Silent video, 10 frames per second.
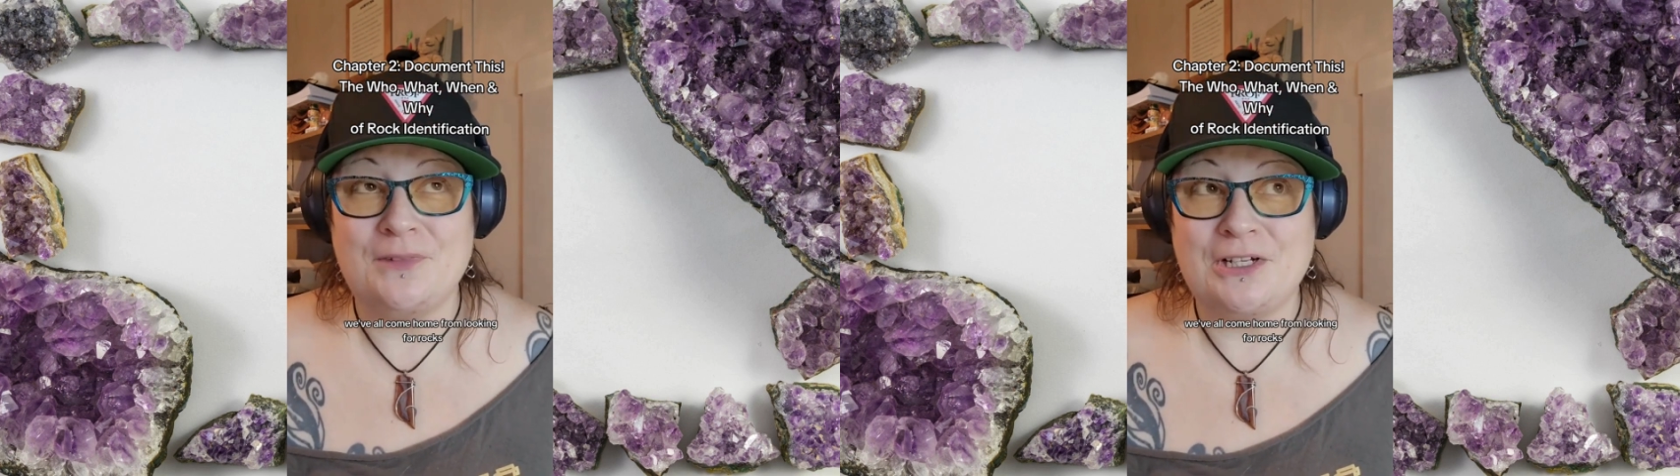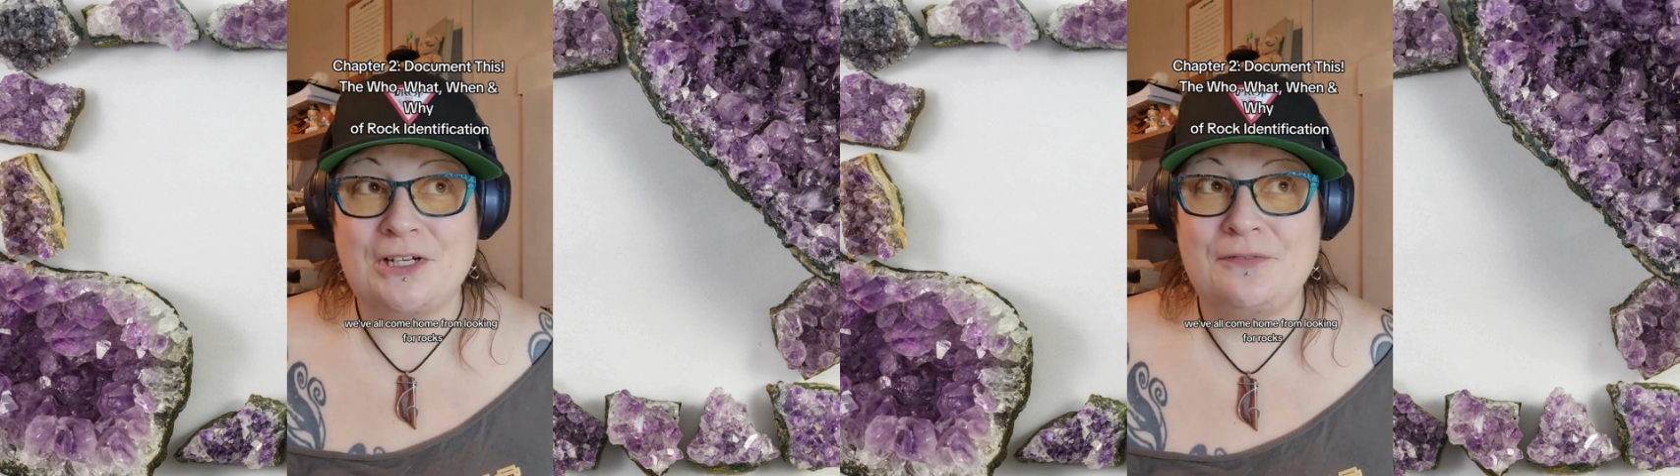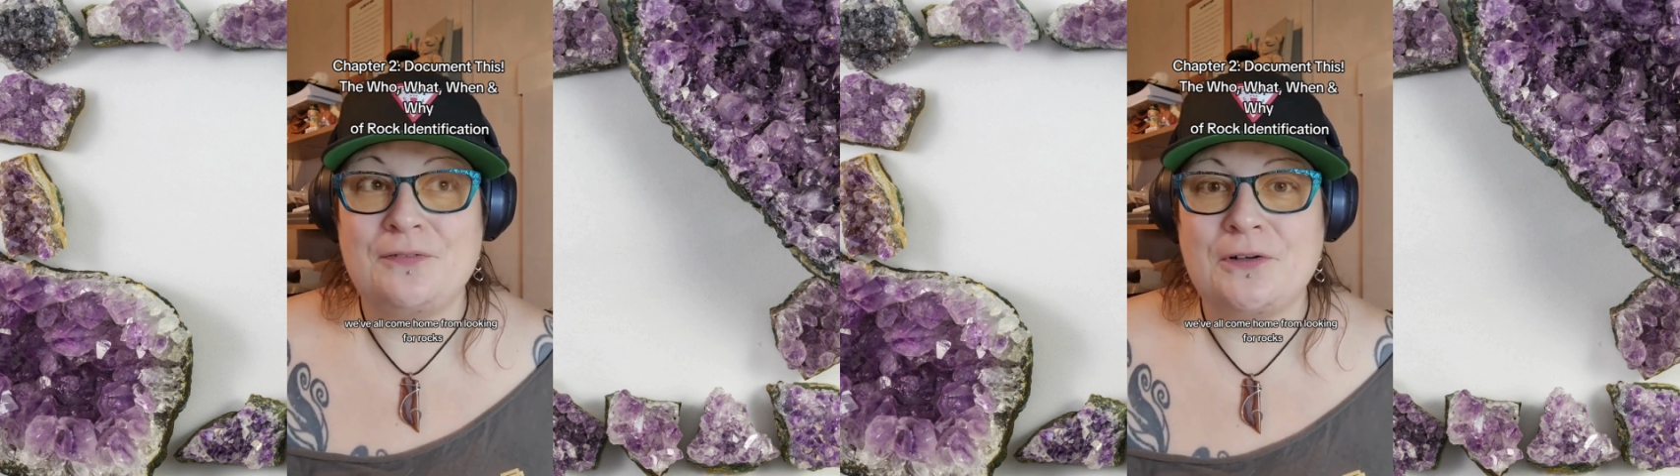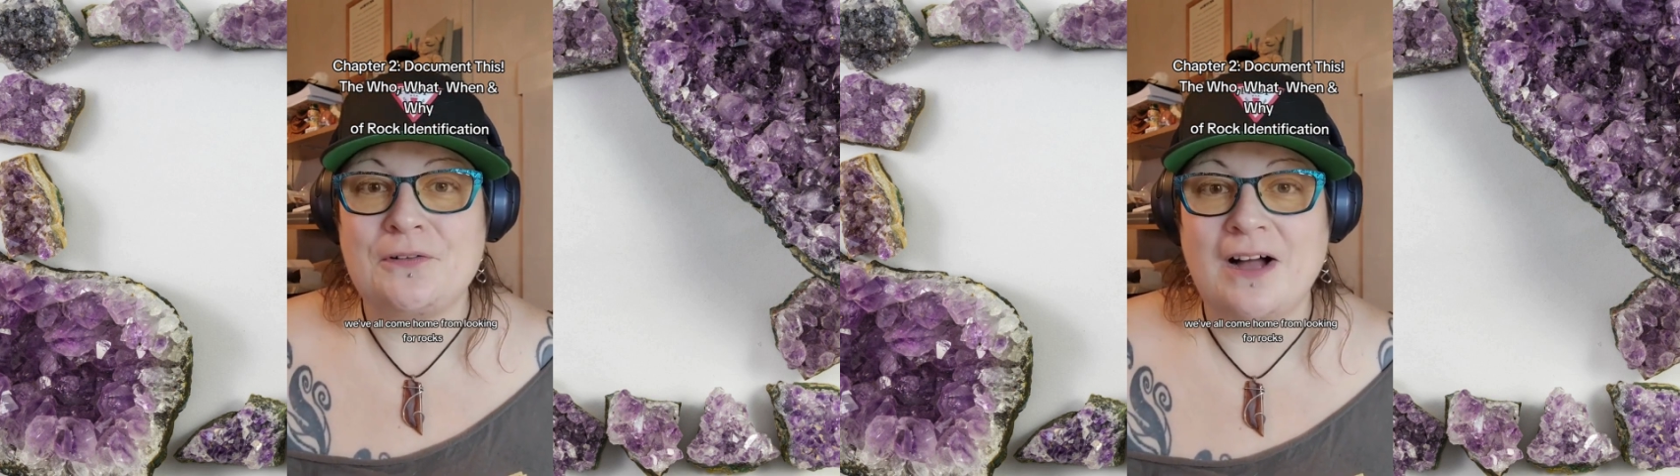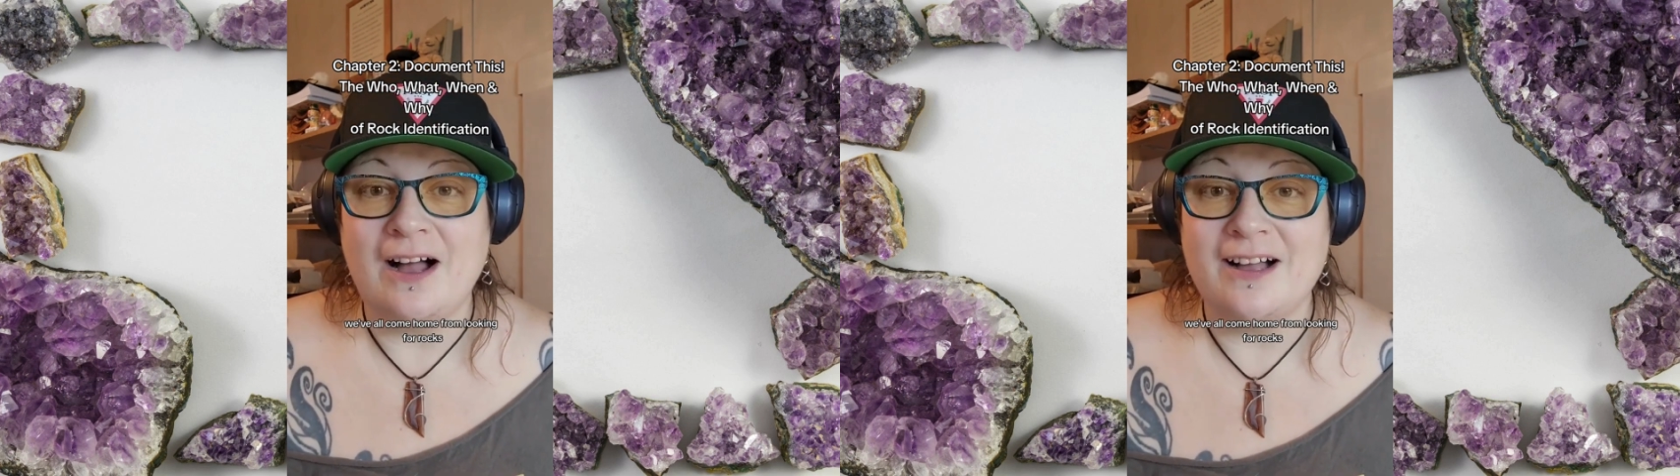looking for
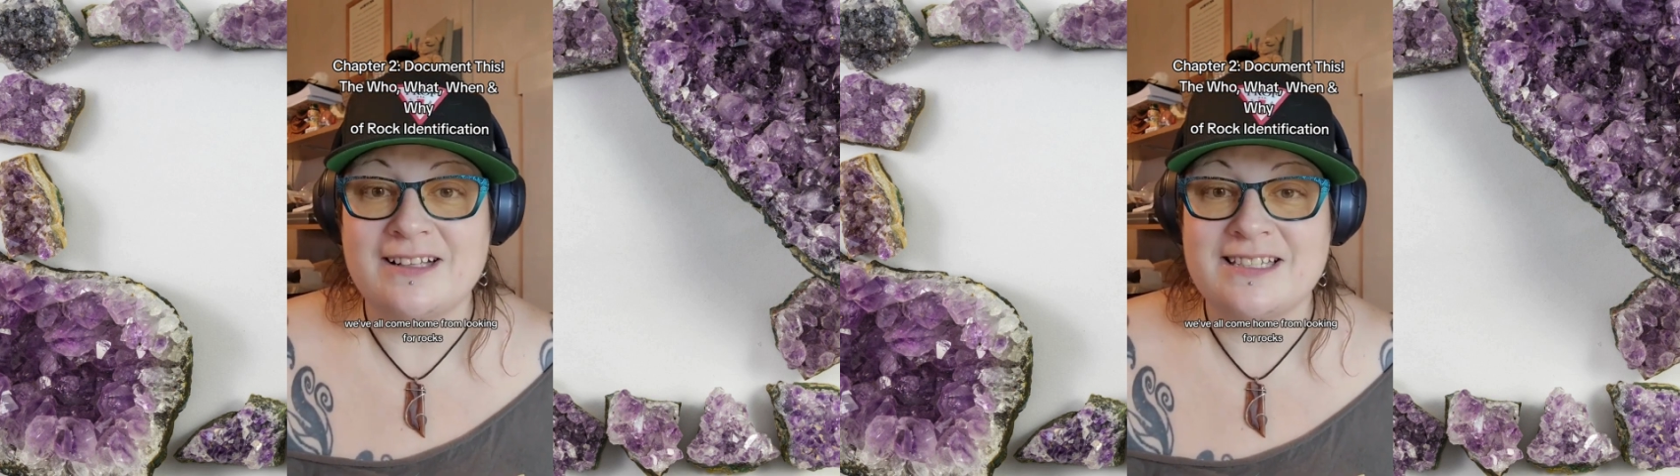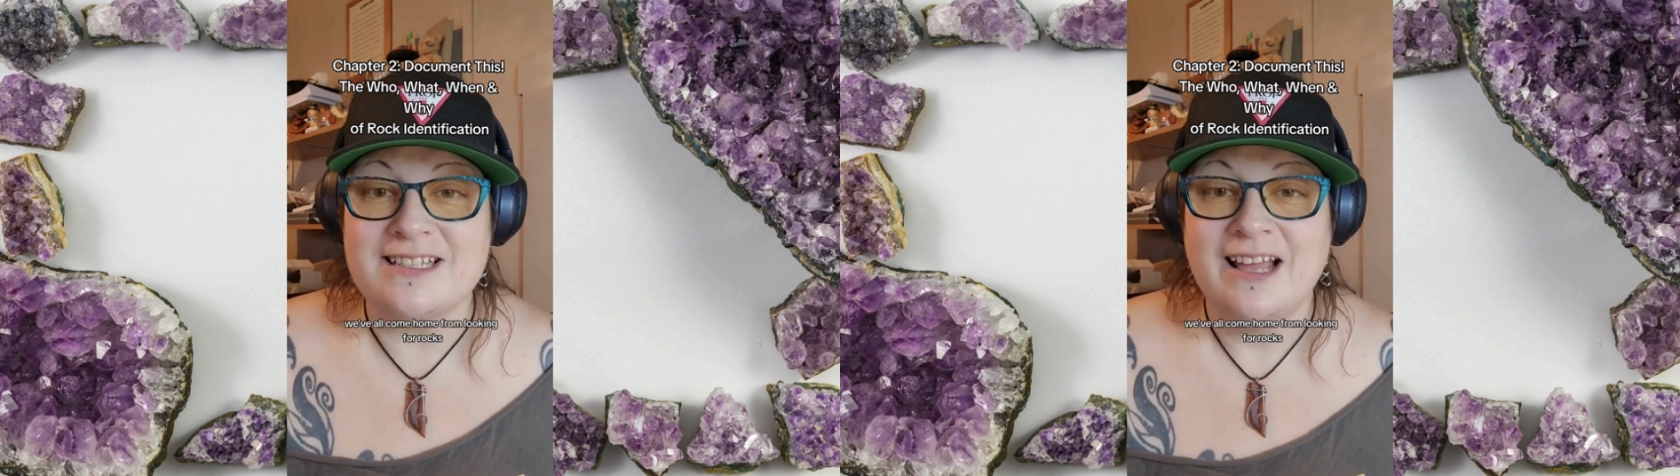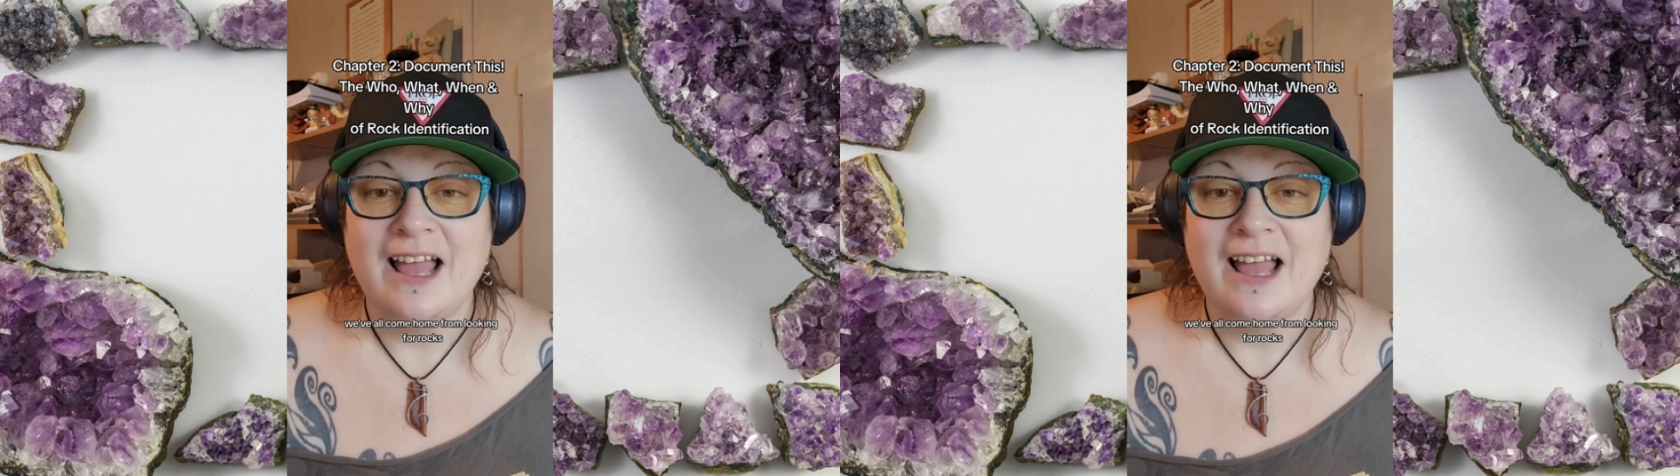rocks